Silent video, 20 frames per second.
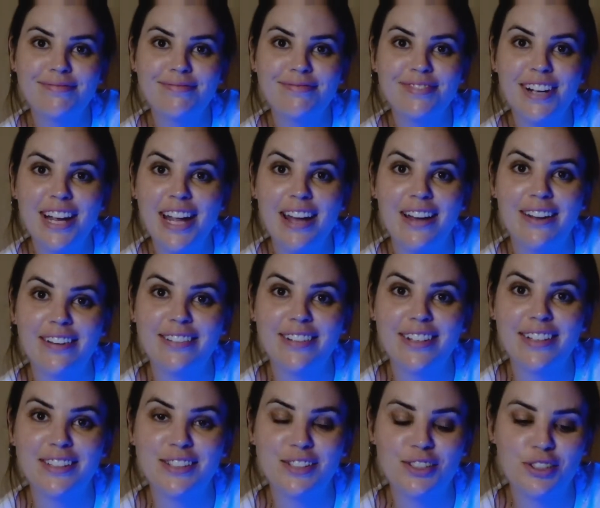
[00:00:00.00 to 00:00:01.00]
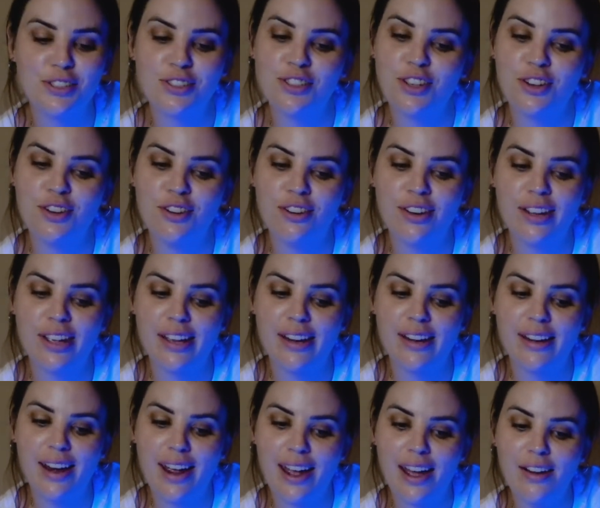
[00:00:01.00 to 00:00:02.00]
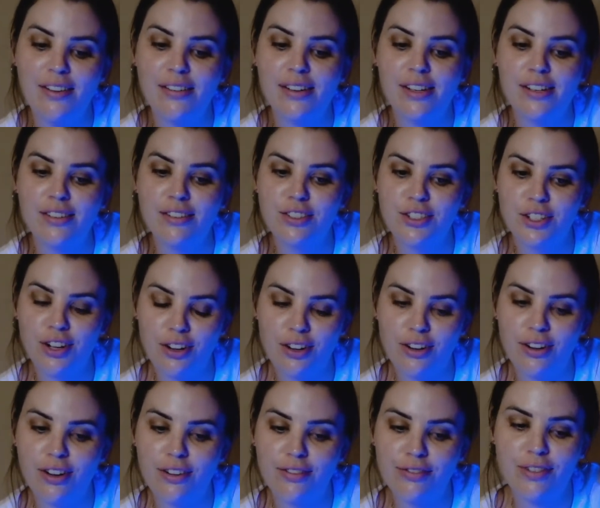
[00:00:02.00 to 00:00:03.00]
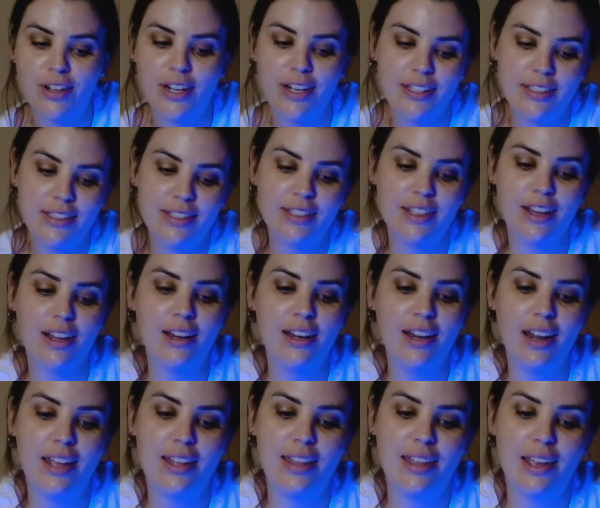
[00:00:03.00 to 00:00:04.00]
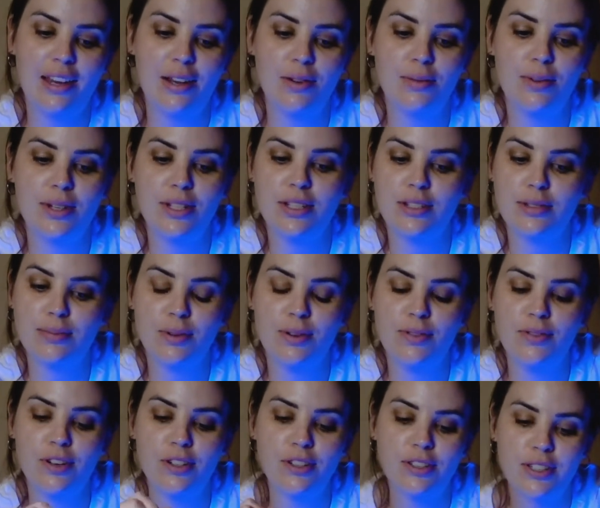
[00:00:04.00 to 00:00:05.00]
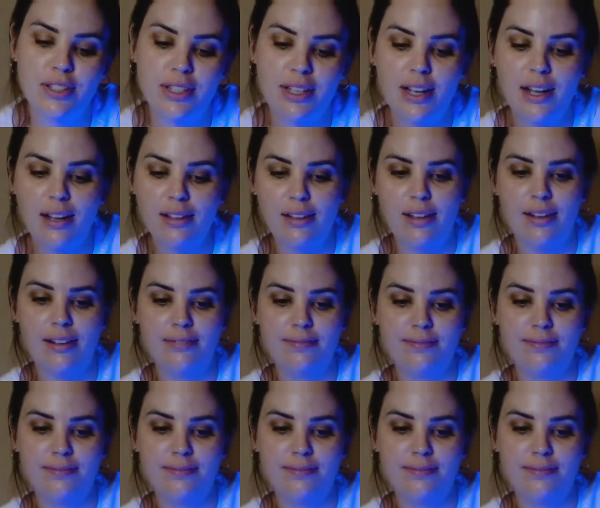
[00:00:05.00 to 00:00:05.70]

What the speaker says: But yeah, it's just curing it now. It'll turn off when it's done, and then we just move on to the color.